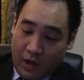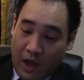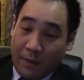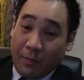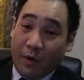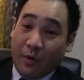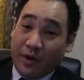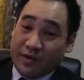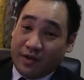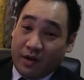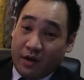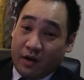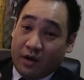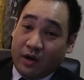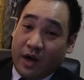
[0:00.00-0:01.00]
I'm always
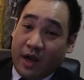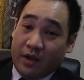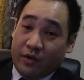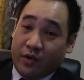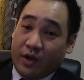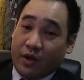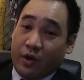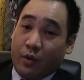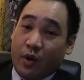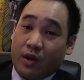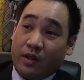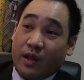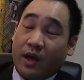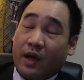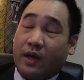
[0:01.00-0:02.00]
here, and you can go
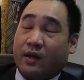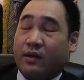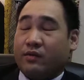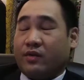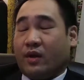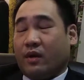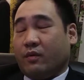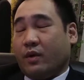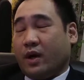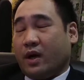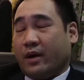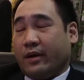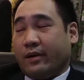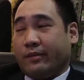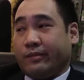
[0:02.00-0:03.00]
online and say,
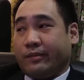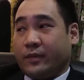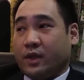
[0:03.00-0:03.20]
well,